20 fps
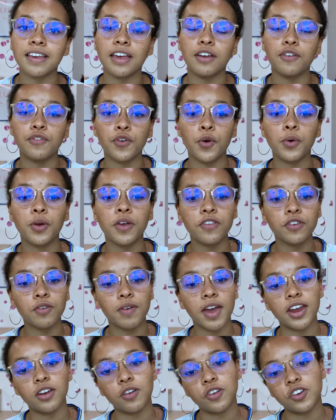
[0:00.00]
and focus your
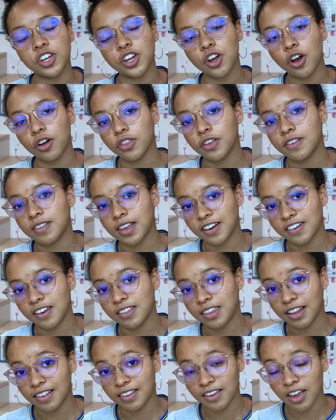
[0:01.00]
energy on the section
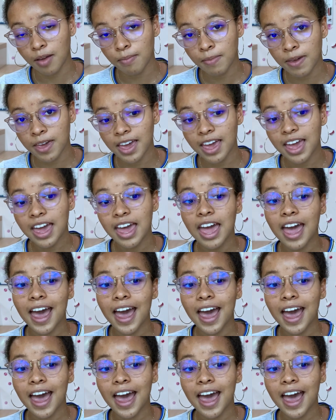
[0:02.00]
that's coming,